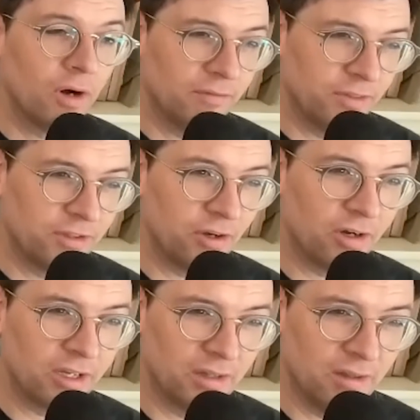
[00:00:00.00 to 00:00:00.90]
of the
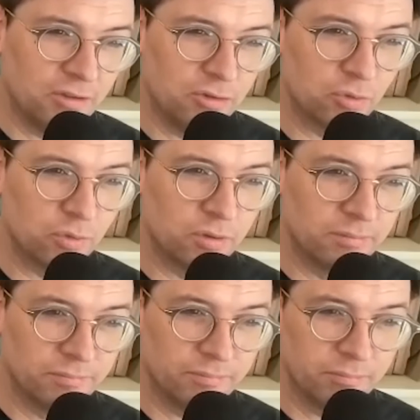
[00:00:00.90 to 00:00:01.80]
talking than
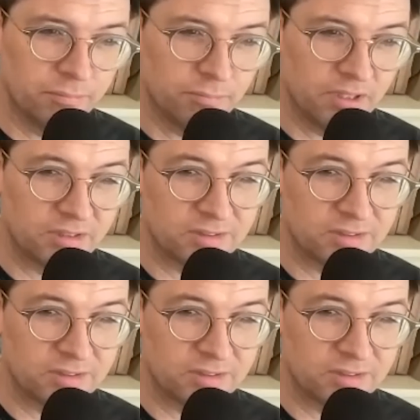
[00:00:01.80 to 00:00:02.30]
usual because